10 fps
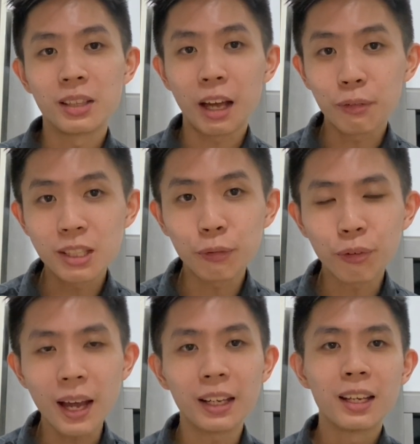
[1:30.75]

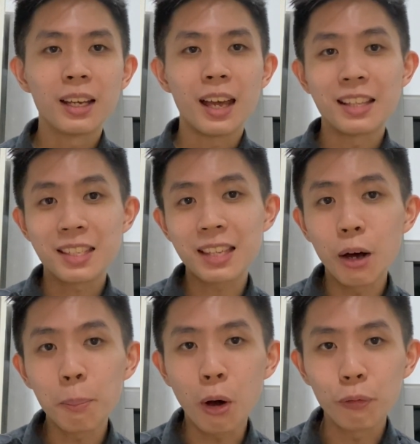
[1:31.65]
diversified and
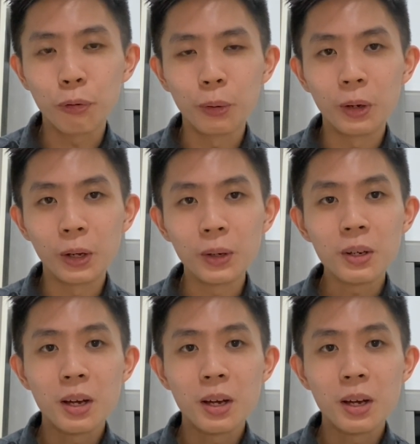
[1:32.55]
sound portfolio,